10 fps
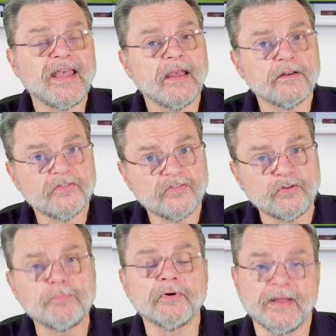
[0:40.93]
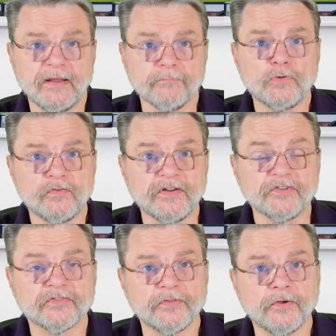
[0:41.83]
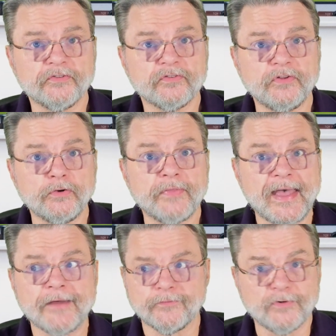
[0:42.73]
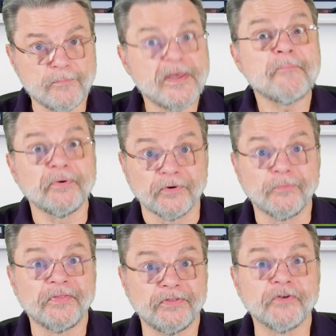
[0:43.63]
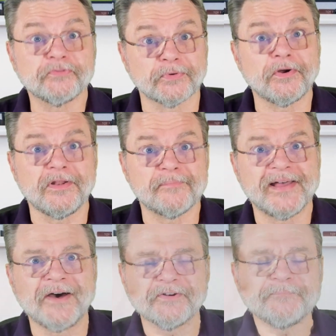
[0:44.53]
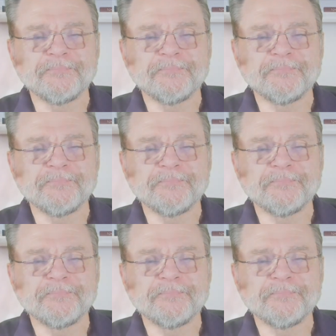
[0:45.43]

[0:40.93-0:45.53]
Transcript: and Super 8 movies for those of you that remember what those were all about.